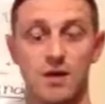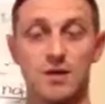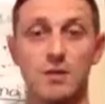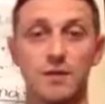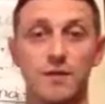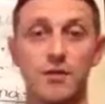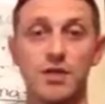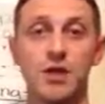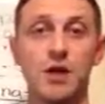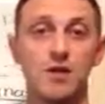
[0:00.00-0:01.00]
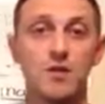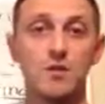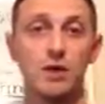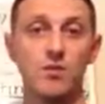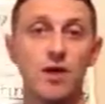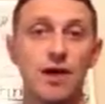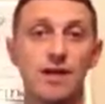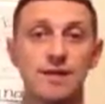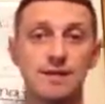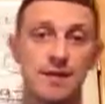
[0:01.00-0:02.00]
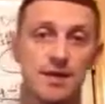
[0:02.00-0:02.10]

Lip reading: So if your share is $20,